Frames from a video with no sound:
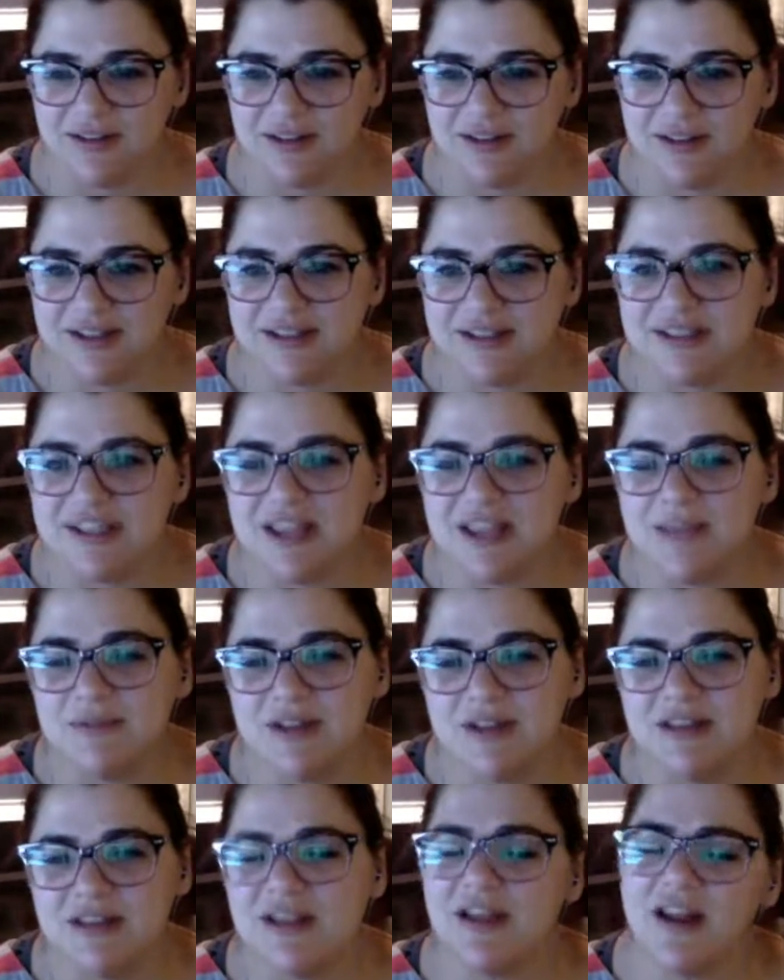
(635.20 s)
seemed,
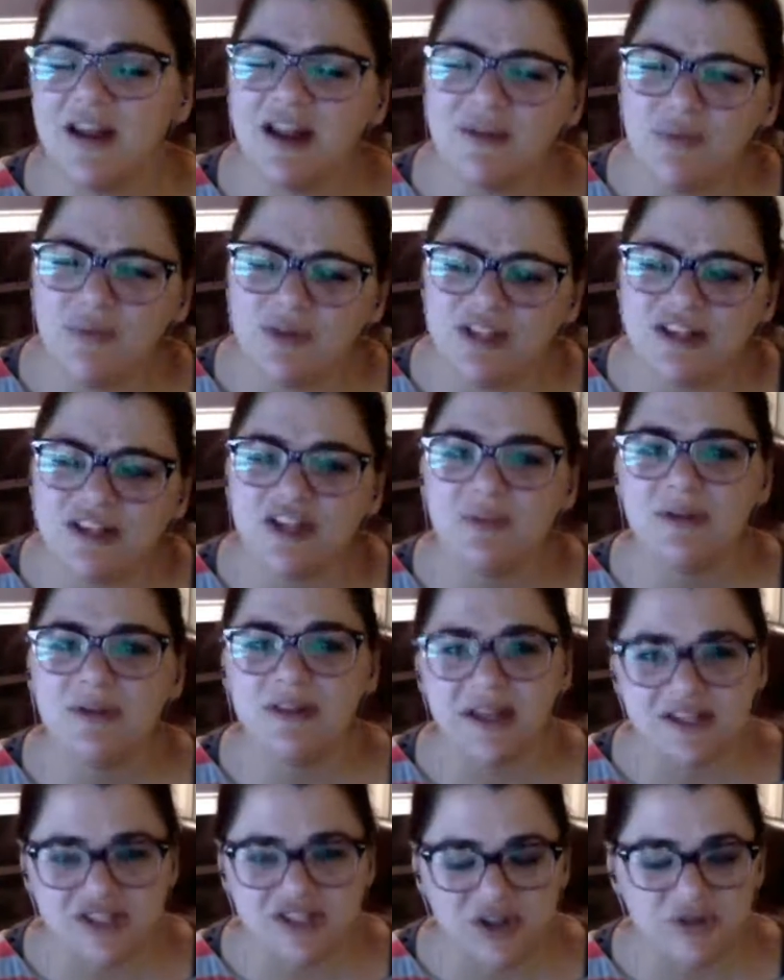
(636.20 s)
and it was a little bit
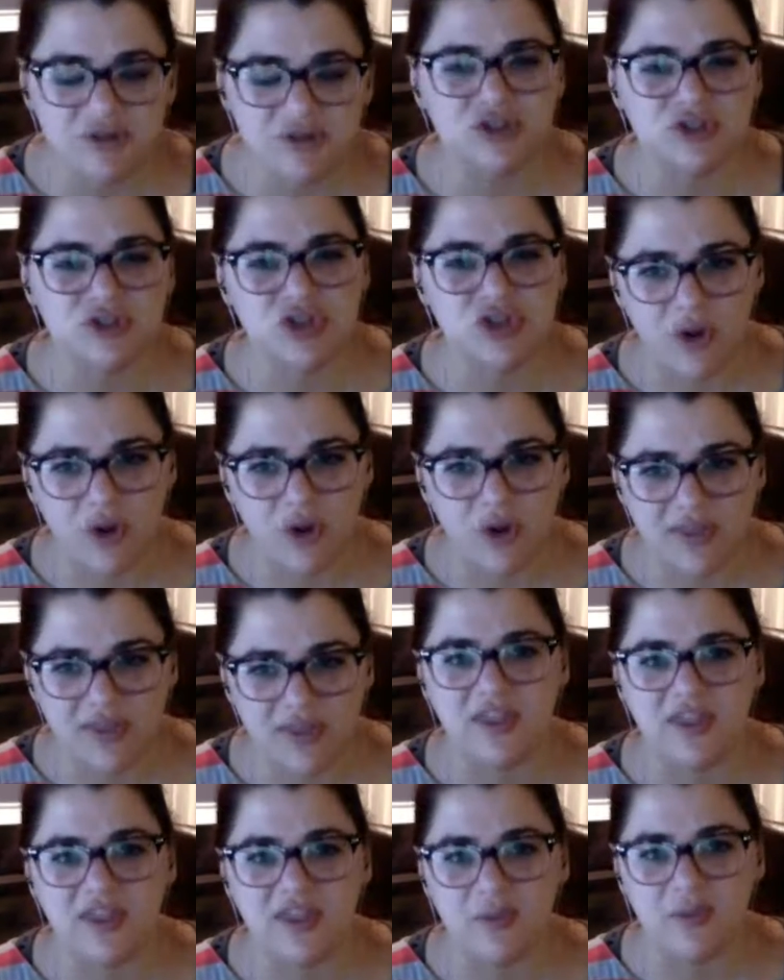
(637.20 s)
less so in the show, I think,
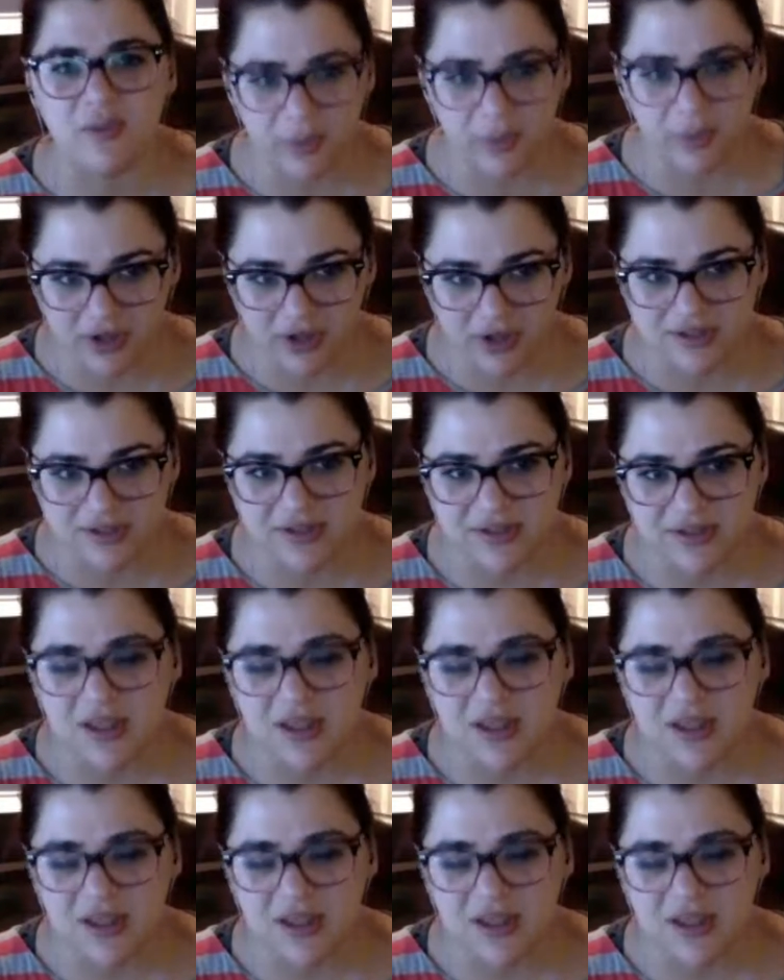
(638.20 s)
than in the books.